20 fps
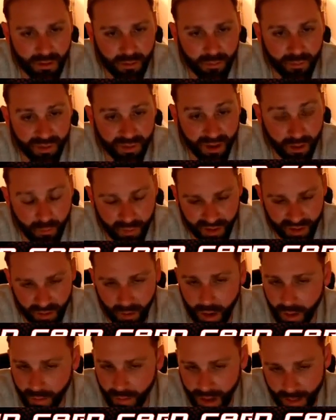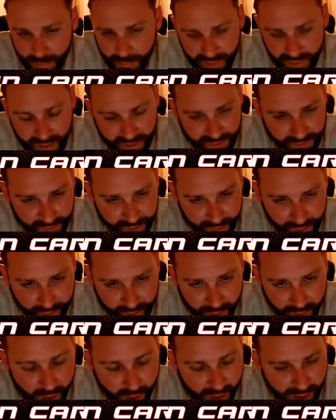But I'm pretty
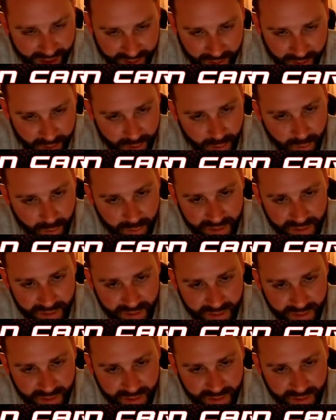sure I know